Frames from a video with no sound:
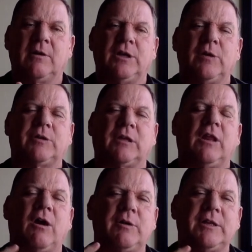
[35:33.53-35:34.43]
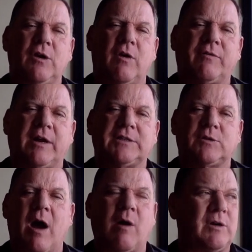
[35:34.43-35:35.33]
You know what the load in the overhead
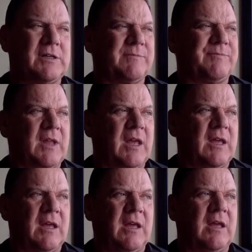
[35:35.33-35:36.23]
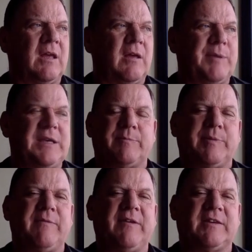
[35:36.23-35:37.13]
squat was? Piece of
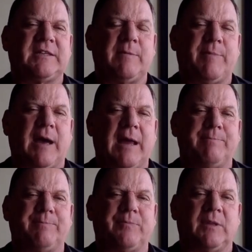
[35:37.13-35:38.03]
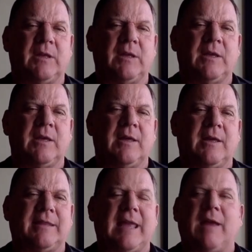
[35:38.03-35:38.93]
PVC pipe.
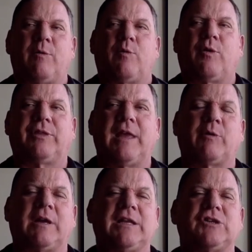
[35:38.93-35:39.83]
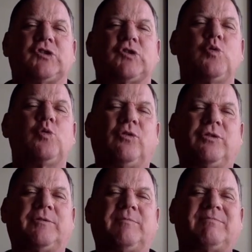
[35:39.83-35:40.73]
They they were getting
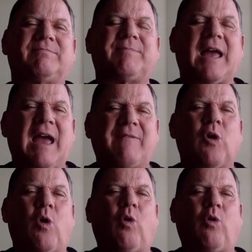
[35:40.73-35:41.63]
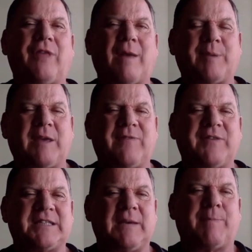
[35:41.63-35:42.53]
schooled by having to hold that
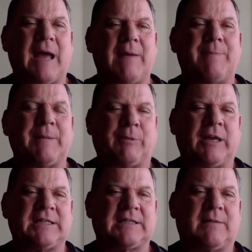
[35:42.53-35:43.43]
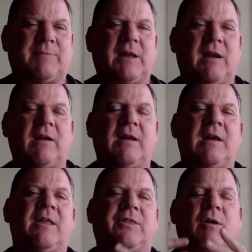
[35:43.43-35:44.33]
PVC pipe in place up there.
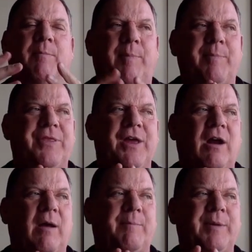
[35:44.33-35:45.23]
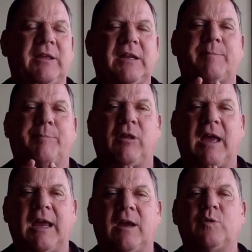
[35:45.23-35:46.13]
Their their ability to
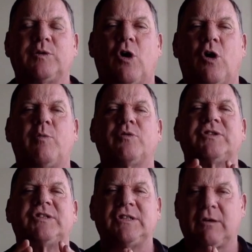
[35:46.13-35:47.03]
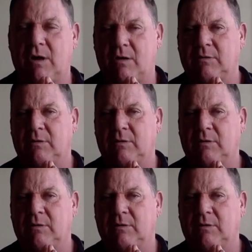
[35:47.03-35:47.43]
plank was almost zero.